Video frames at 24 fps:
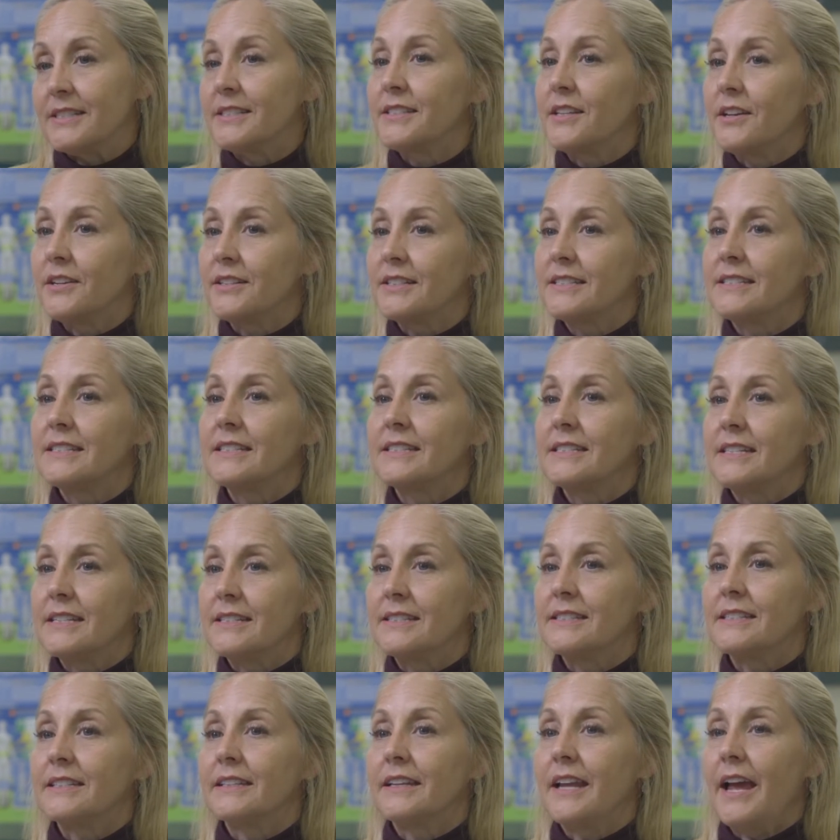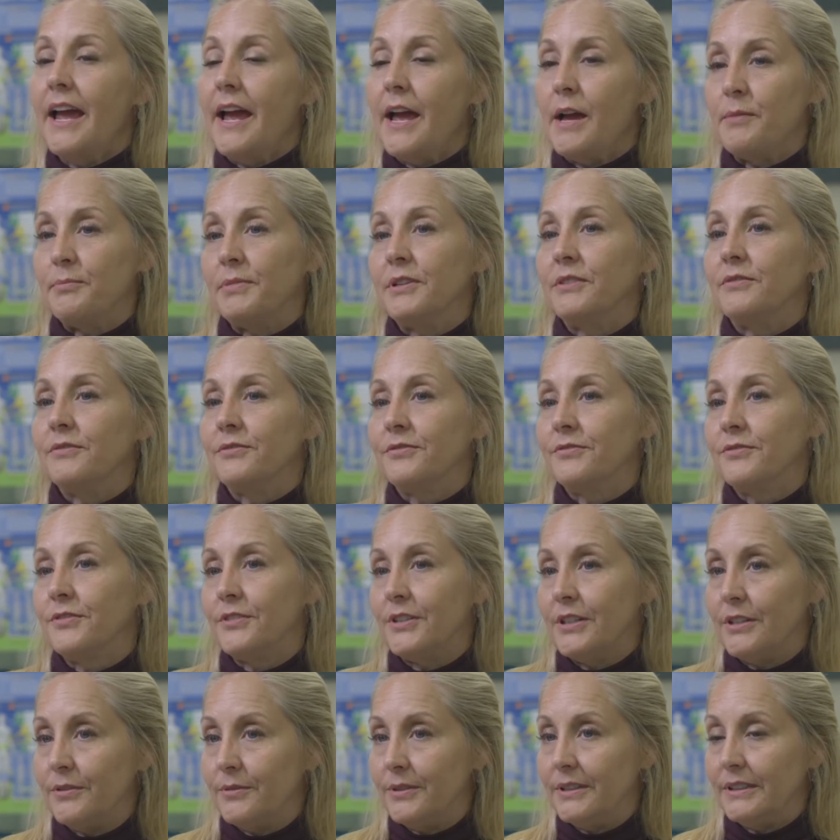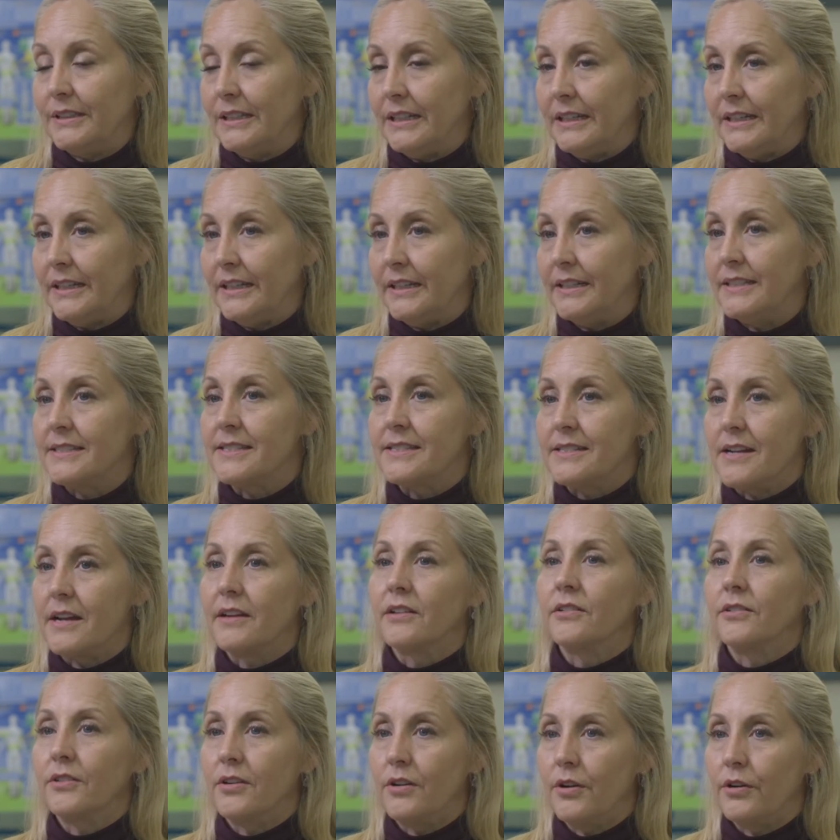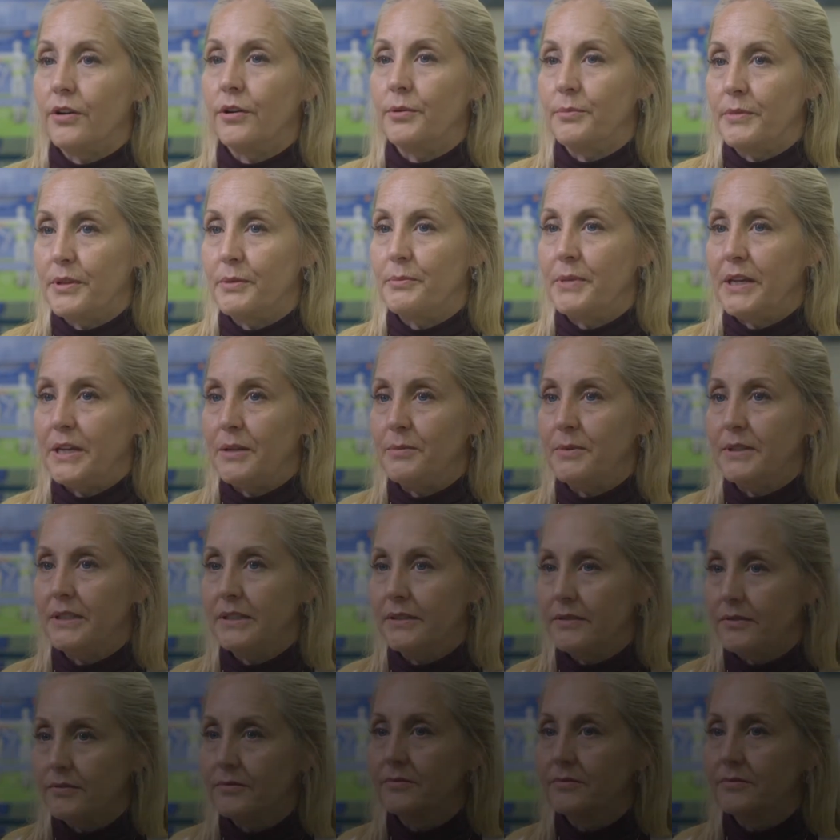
As long as it doesn't happen frequently, it's not going to harm the baby.